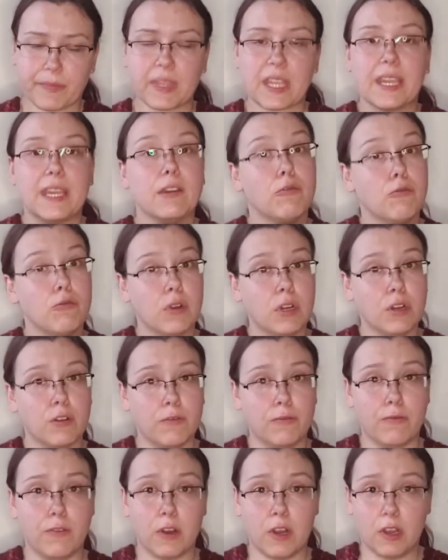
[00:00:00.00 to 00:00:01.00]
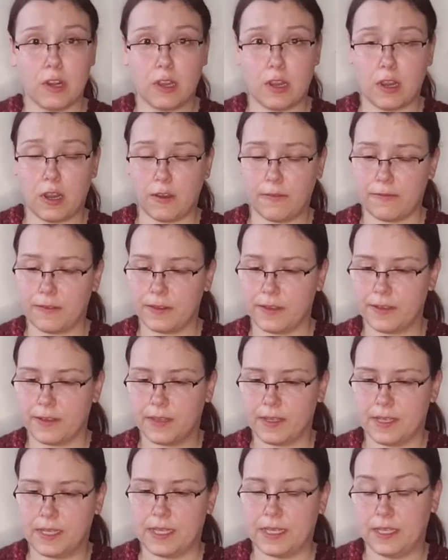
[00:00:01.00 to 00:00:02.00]
It will fall off
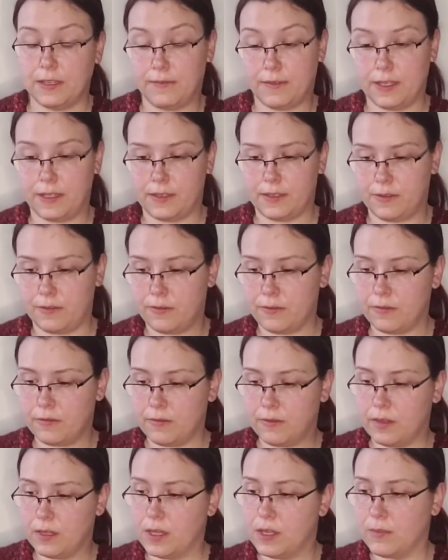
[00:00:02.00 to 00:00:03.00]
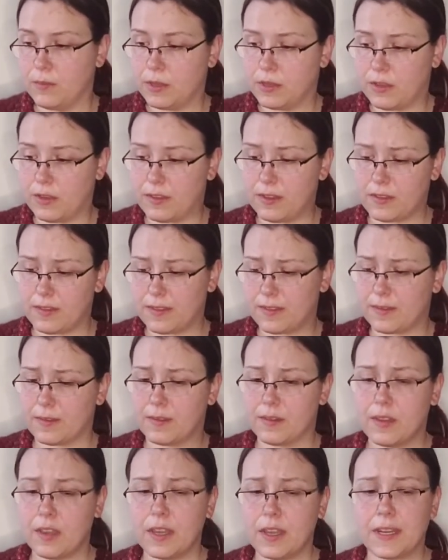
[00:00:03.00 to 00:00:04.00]
if you do, because it's
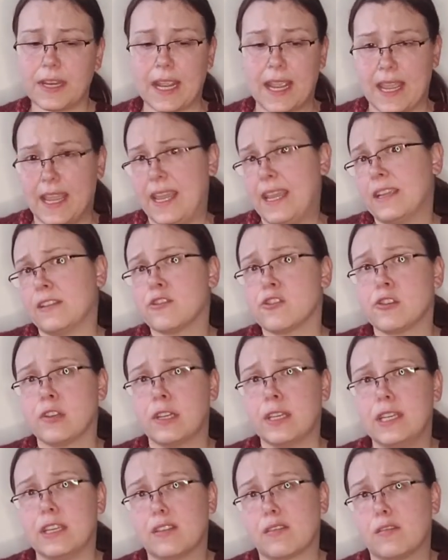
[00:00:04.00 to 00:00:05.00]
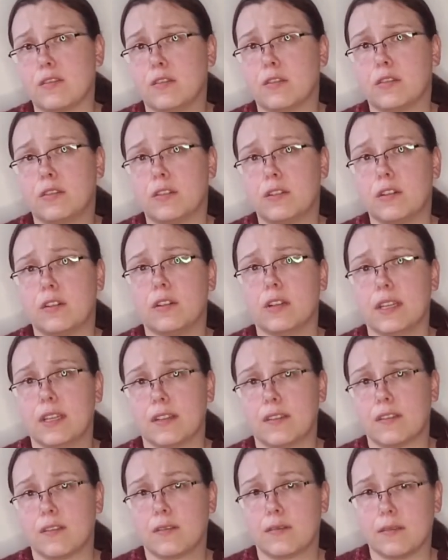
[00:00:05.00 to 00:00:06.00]
not actually a circle,
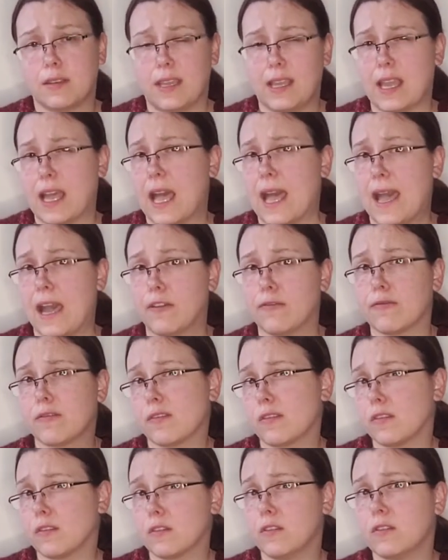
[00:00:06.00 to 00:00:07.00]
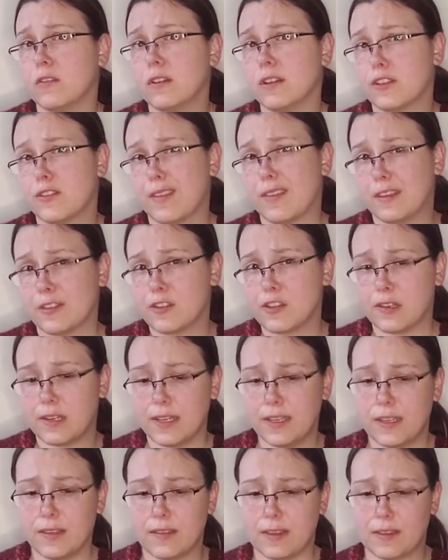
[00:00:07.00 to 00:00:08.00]
it's a half circle
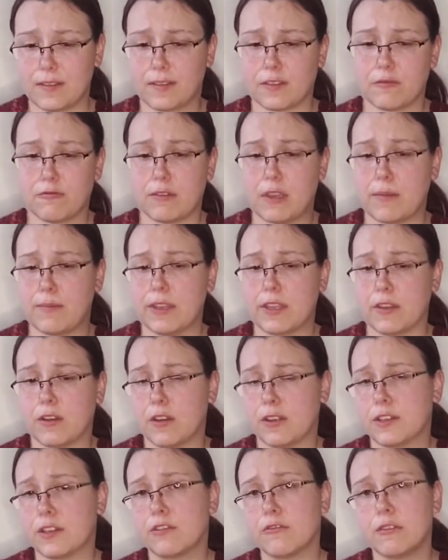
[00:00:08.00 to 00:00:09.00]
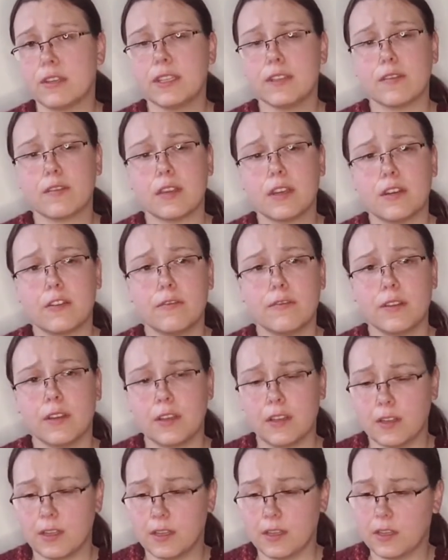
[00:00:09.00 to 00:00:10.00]
essentially that's grabbing onto itself.
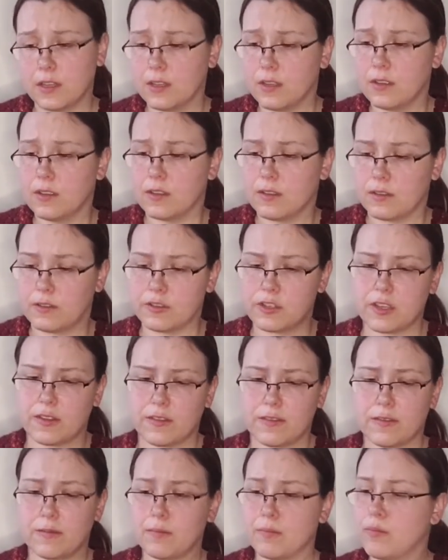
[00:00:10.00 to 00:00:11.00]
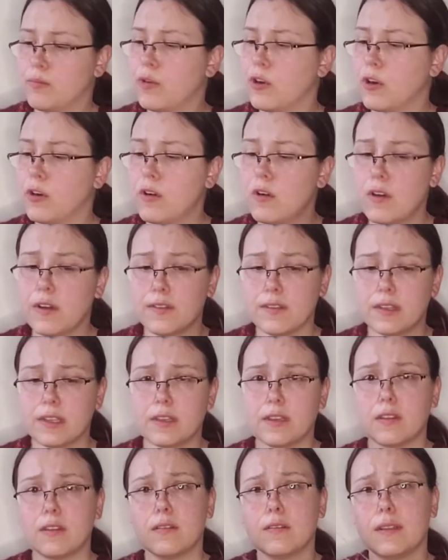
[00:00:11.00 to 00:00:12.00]
So just pull on
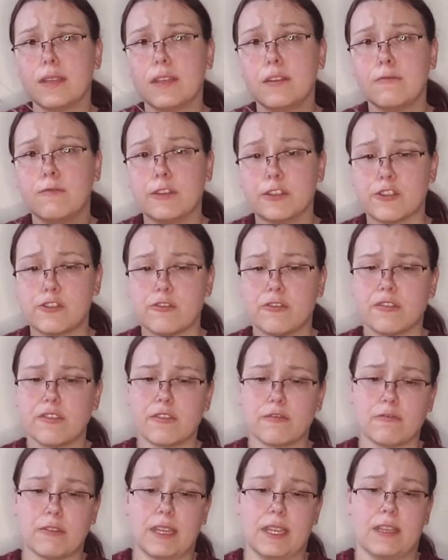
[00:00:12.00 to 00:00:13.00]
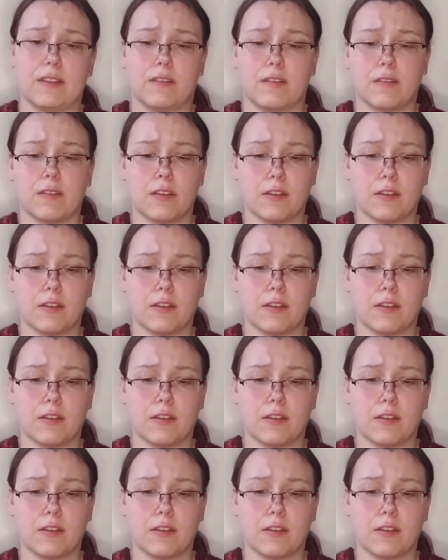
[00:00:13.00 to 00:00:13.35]
the individual strands